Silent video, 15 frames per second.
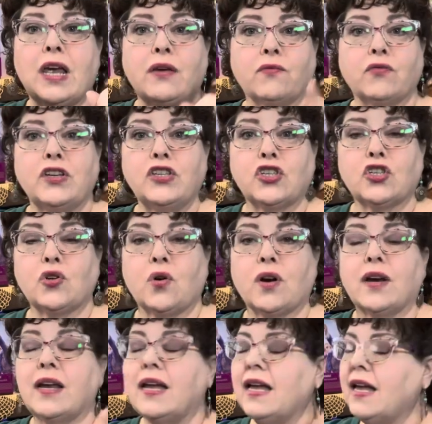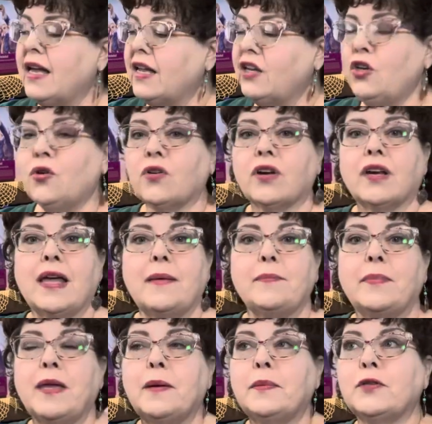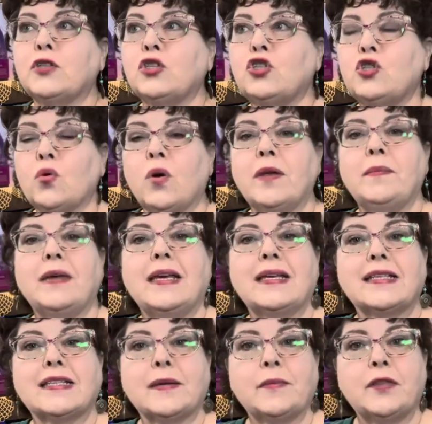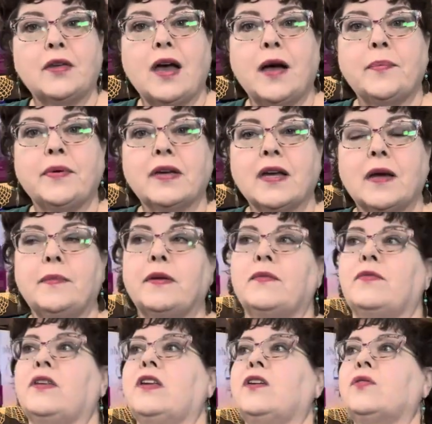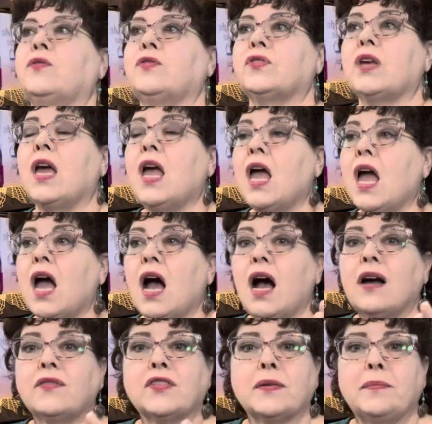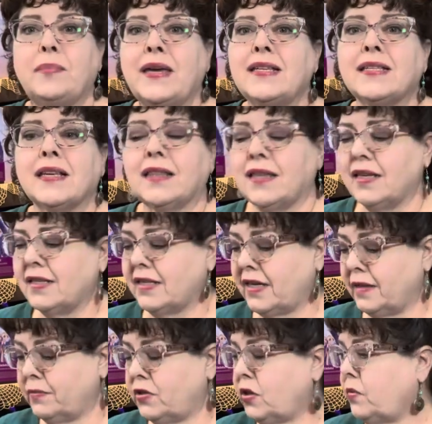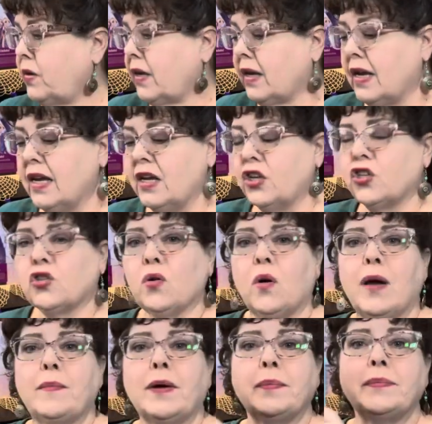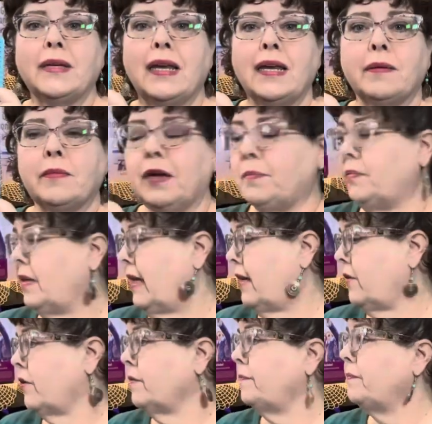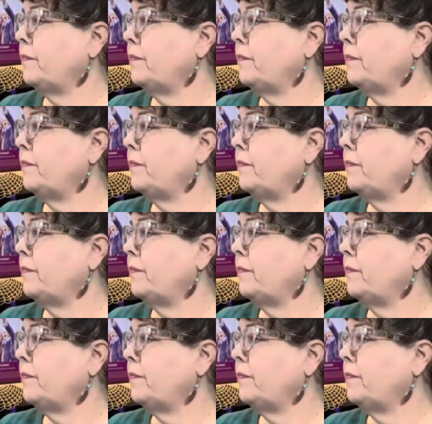and restart, you're going to be able to join me in some of the up and coming videos of some basic things that I'm doing. So I'm updating my planner.